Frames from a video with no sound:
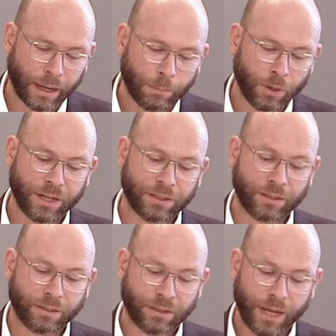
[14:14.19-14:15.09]
Chemonics
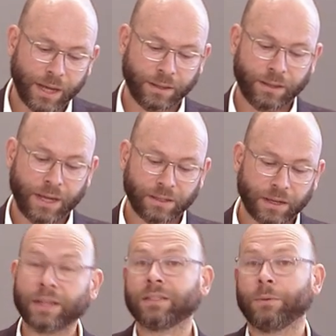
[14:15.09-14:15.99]
see
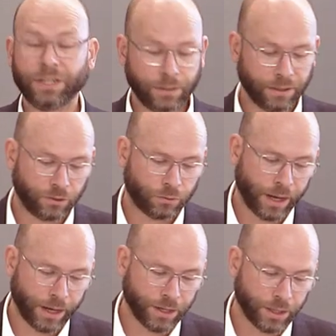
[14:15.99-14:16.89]
this as a business
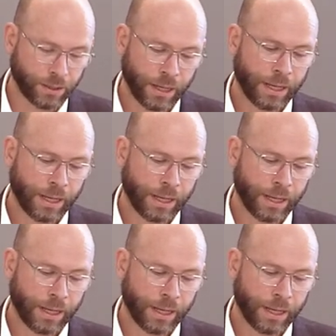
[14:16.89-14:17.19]
strategy